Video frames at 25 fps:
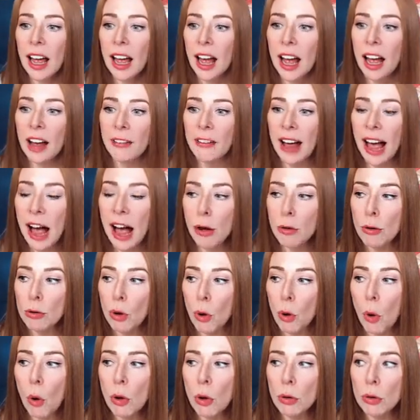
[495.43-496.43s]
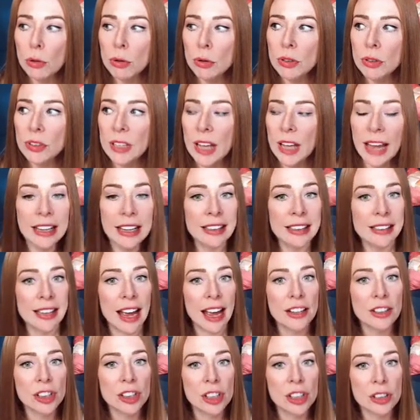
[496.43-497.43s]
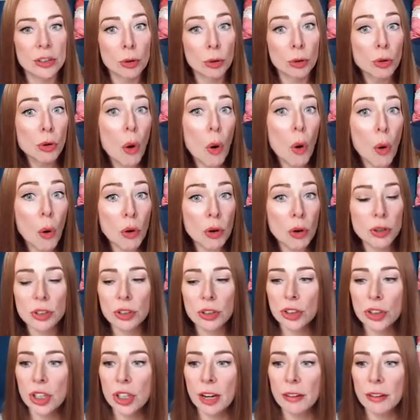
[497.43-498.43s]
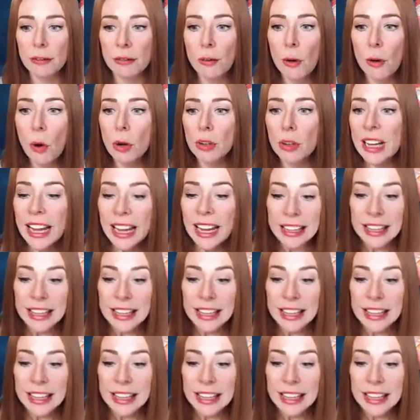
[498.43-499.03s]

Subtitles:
of how goals and intentions or goals should unfold,